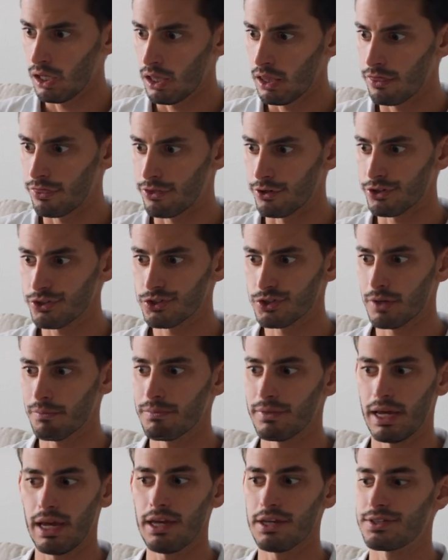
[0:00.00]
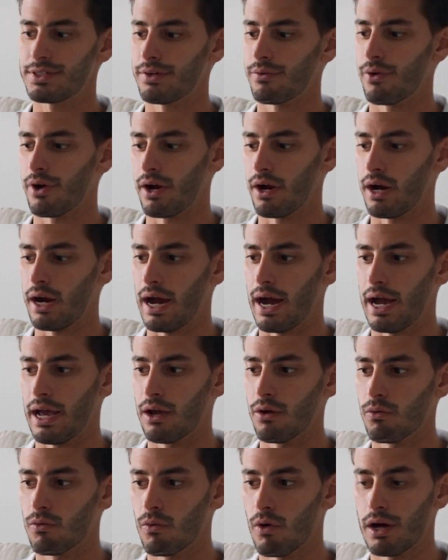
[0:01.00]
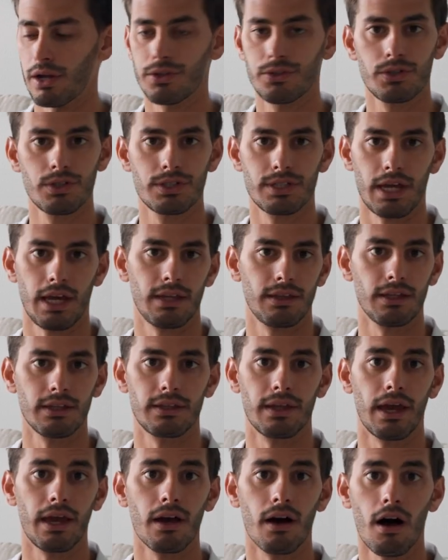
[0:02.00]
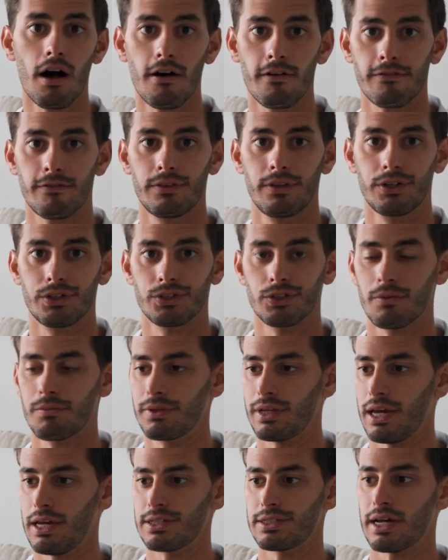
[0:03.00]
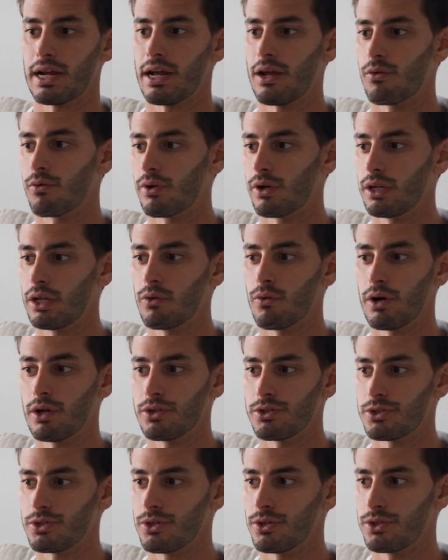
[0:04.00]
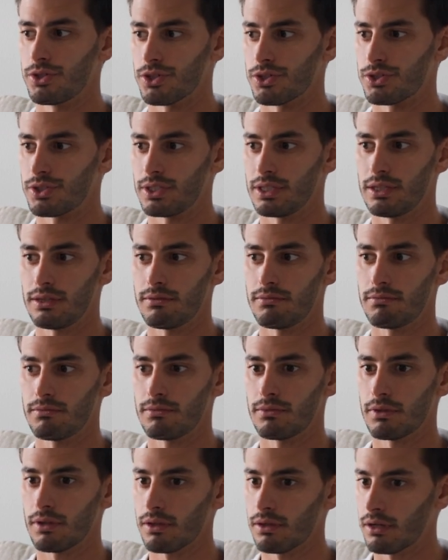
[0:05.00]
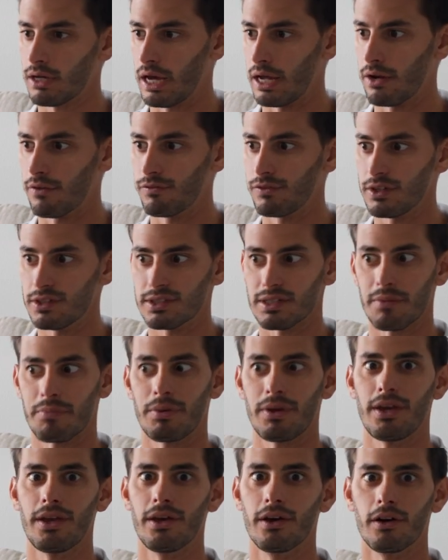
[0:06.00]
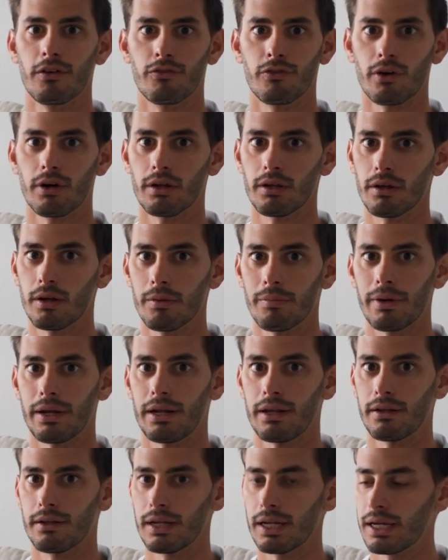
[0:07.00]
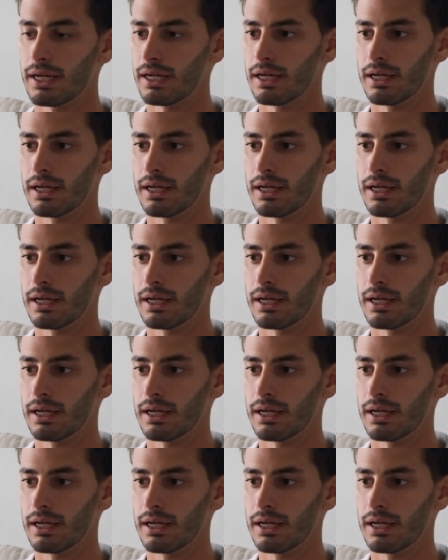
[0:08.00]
there's some days that where I want to take the day off. There's some days that I really want to just kind of disappear for a little bit and